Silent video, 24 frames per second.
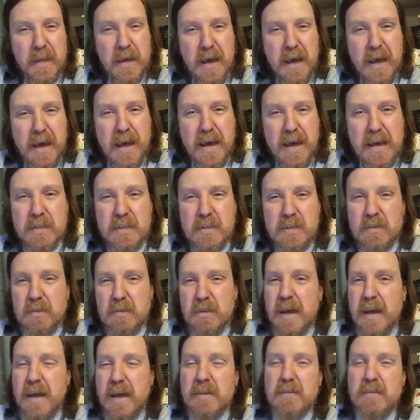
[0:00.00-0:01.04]
And
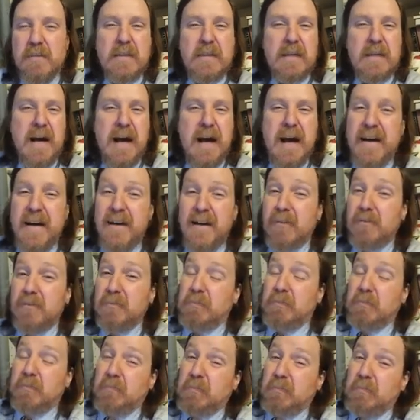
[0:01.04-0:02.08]
Kyle
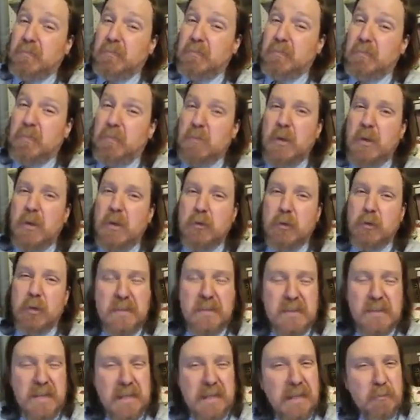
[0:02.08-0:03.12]
looks
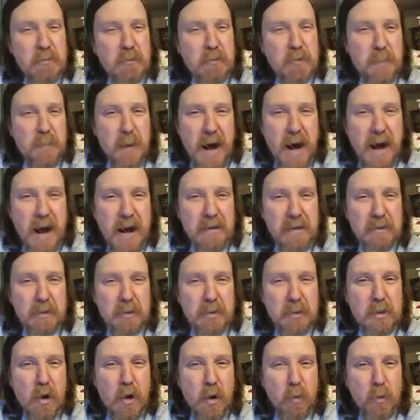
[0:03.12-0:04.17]
like he was
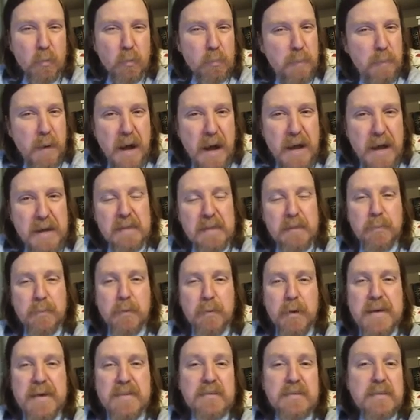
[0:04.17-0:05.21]
binding
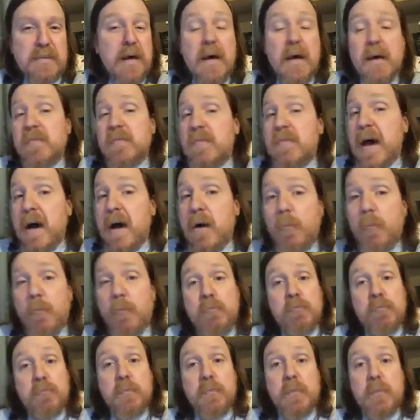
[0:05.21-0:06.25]
breast. Now,
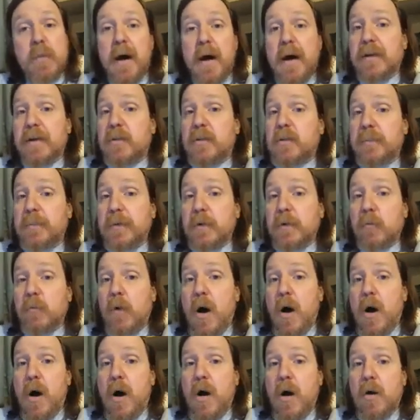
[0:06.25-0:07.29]
I could be
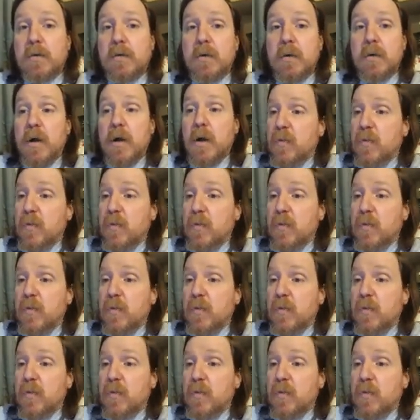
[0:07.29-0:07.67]
wrong.